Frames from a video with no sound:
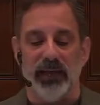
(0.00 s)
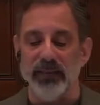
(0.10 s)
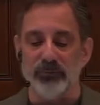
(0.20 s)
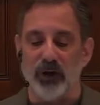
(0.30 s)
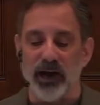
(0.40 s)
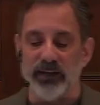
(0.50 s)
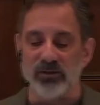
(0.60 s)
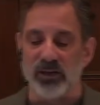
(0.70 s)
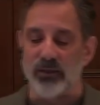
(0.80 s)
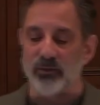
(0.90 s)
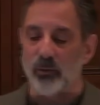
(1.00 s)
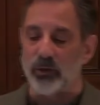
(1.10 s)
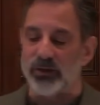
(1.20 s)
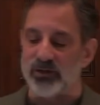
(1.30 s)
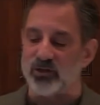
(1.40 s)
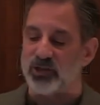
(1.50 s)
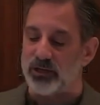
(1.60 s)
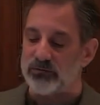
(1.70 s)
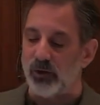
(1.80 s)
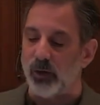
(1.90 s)
and briars and thorns shall
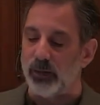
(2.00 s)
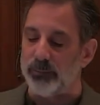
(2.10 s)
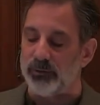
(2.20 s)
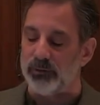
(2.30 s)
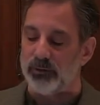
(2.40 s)
grow up.